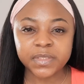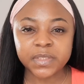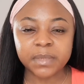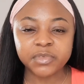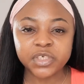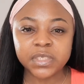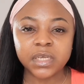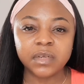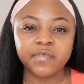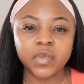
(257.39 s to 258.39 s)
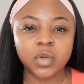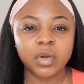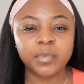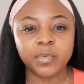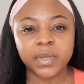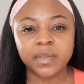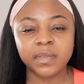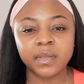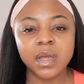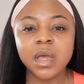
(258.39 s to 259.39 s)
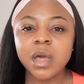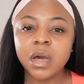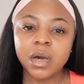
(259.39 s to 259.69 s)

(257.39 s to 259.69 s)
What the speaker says: so I'm just gonna follow up with a